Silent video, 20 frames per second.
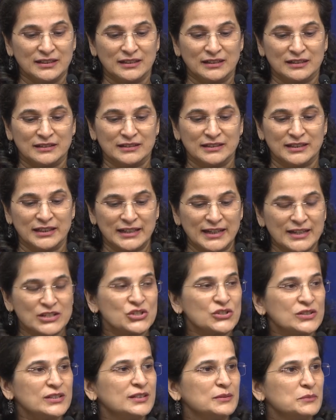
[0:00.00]
the
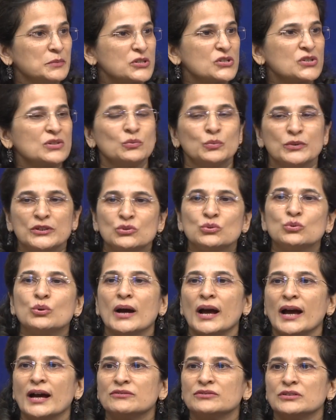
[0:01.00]
Election Commission, we do
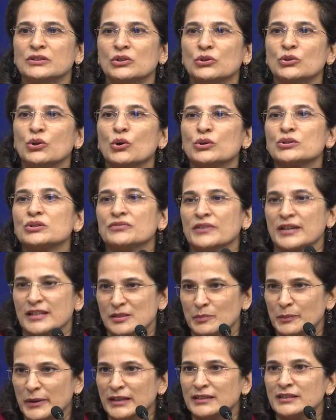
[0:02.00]
have a lot of
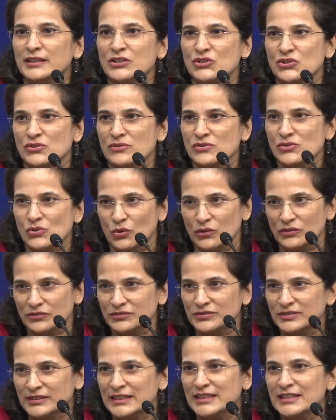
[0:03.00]
expectations
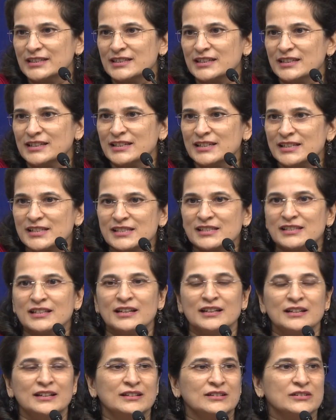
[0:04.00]
of. It is
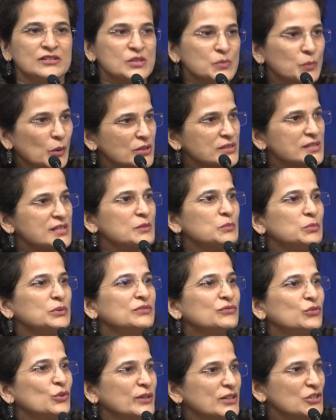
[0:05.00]
responsible
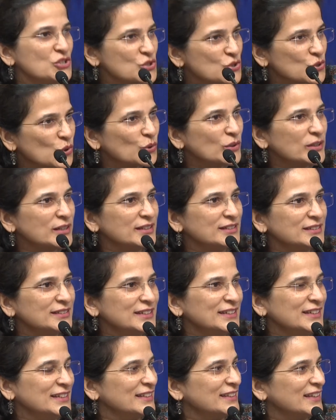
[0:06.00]
for ensuring
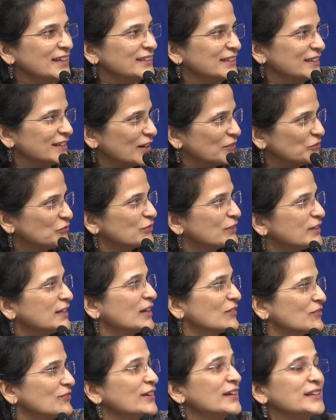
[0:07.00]
that there are free
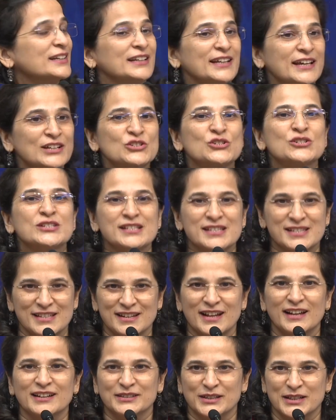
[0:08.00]
and fair elections in
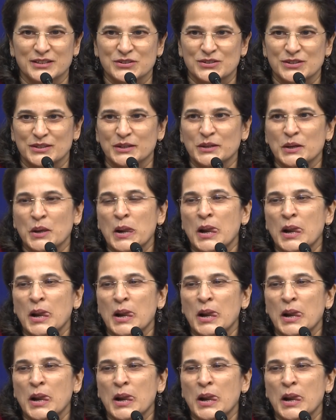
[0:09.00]
our country.